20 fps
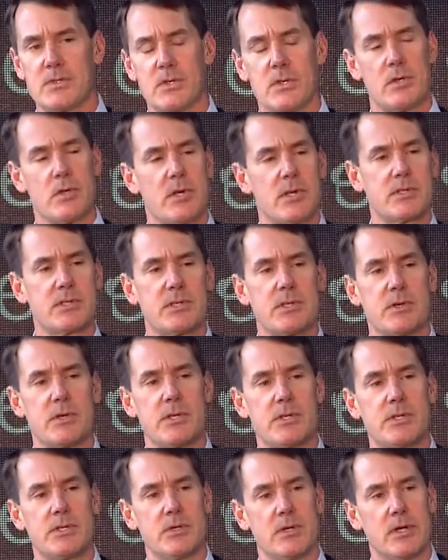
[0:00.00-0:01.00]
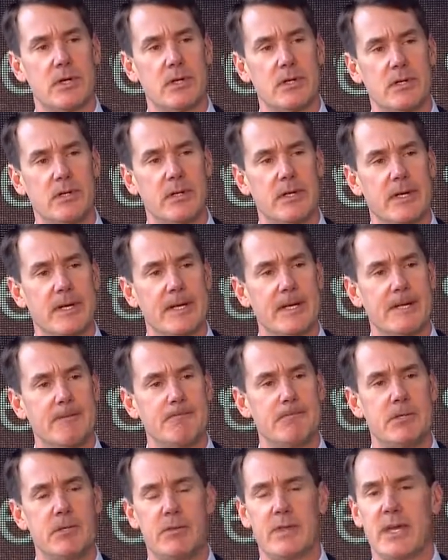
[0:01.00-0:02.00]
long story short,
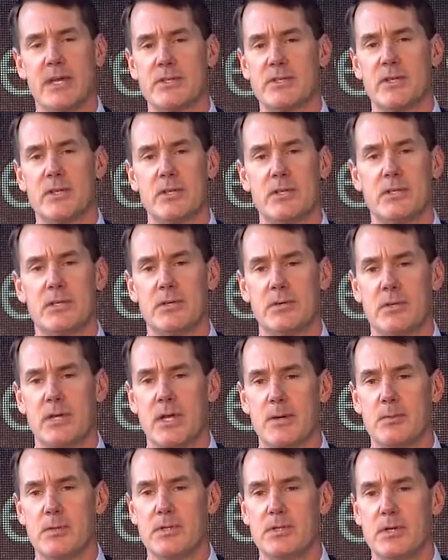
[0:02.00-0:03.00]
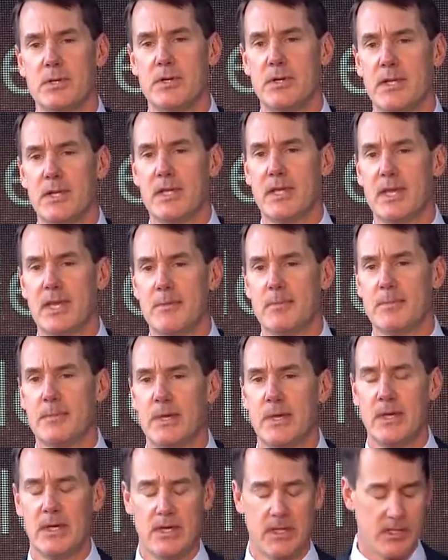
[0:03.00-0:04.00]
2002, an opportunity came
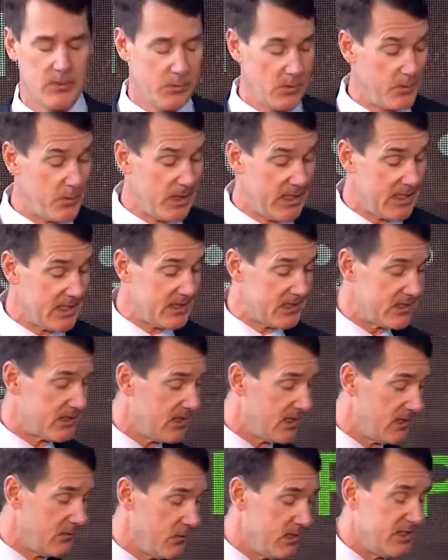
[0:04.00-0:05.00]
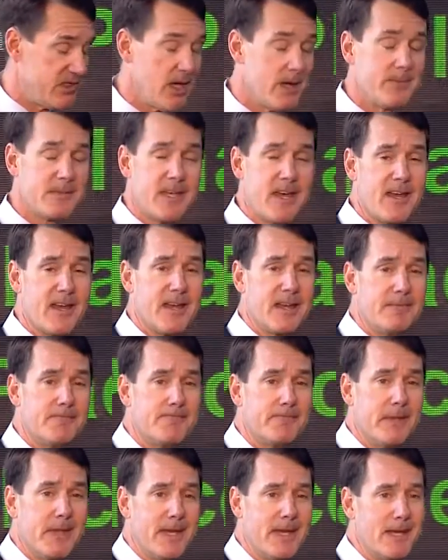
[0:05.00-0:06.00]
with PNC, and we jumped on it.
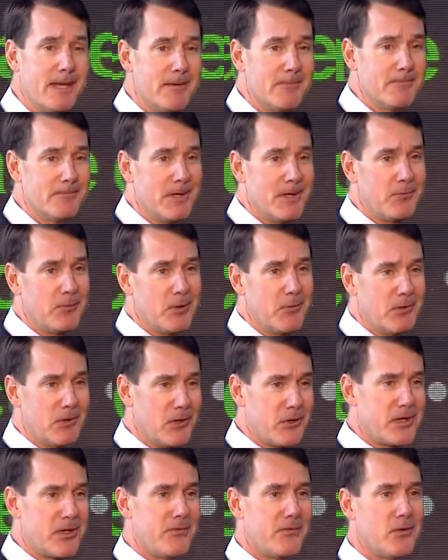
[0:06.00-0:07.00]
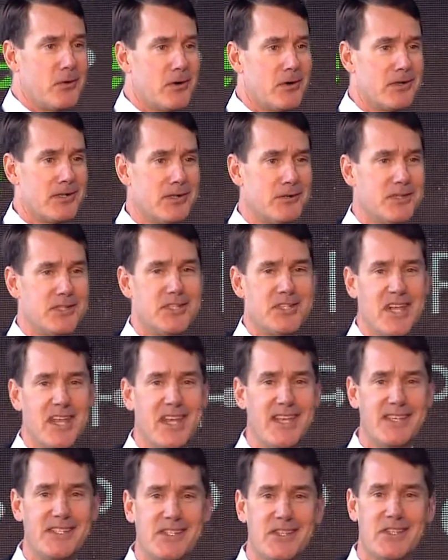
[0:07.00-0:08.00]
And we were looking forward to a
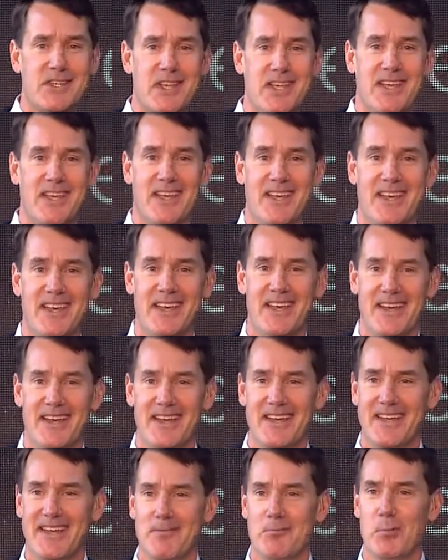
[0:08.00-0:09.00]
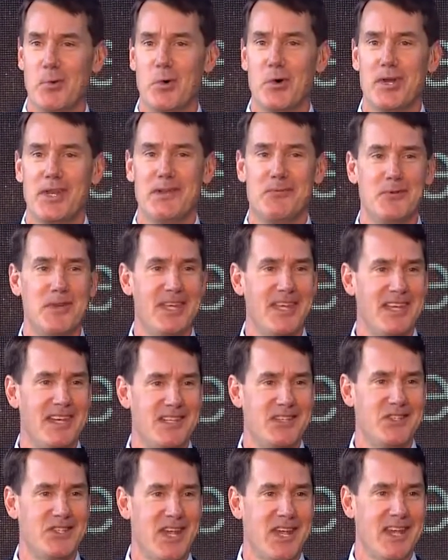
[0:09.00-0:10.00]
change, and boy, did we get a
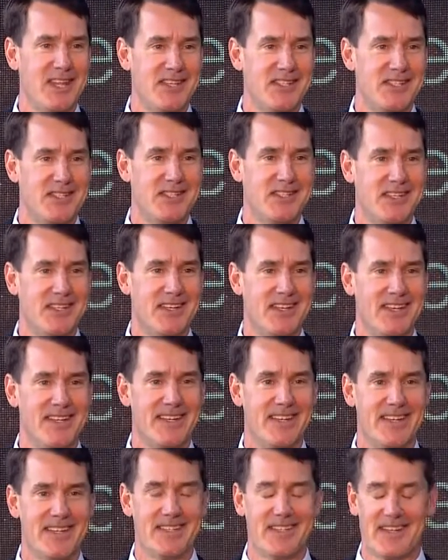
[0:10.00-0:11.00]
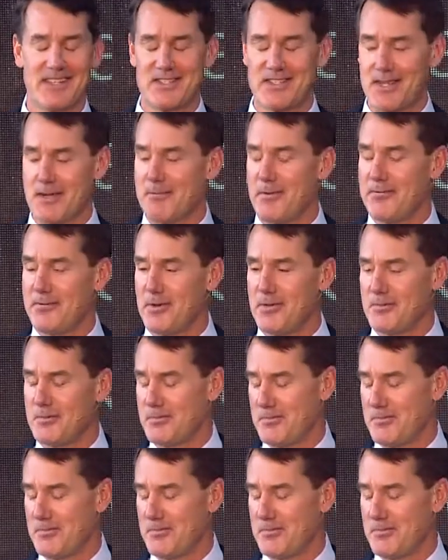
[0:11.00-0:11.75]
change. And some of you